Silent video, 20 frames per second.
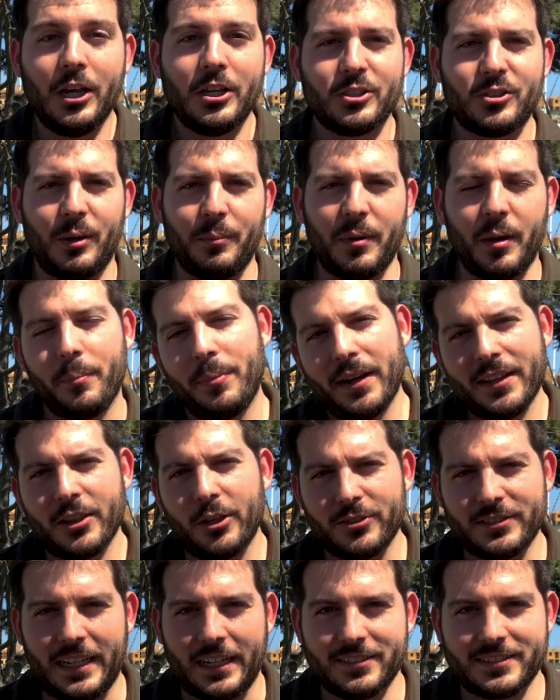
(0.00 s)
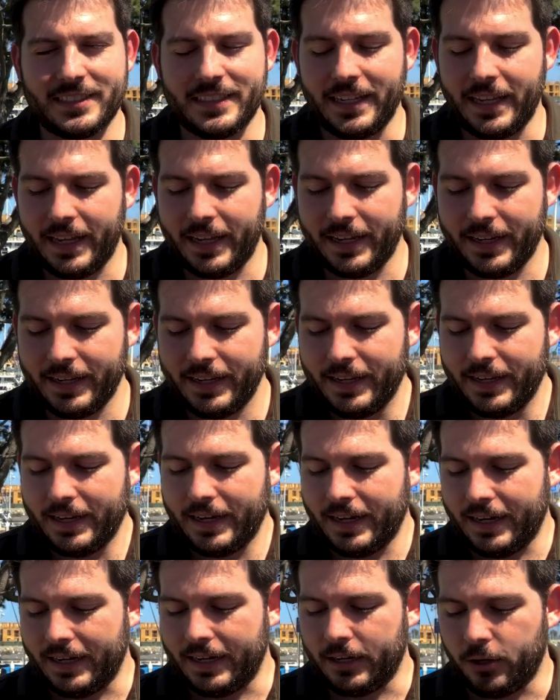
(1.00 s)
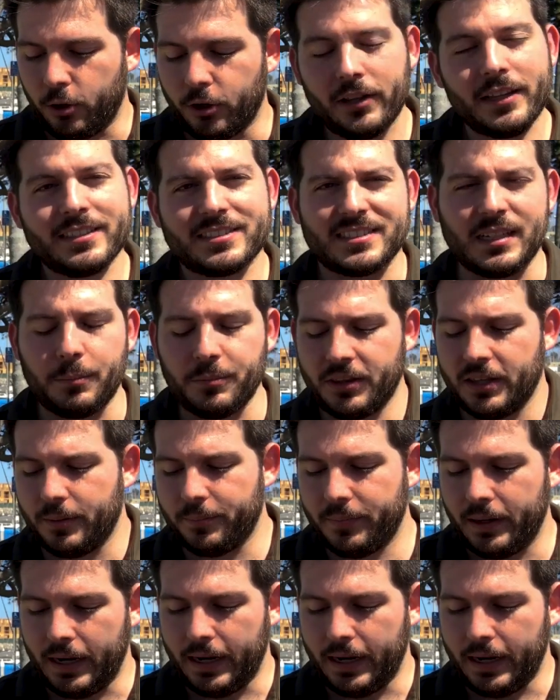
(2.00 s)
So I'm gonna bang those out today, uh, or at least some of them.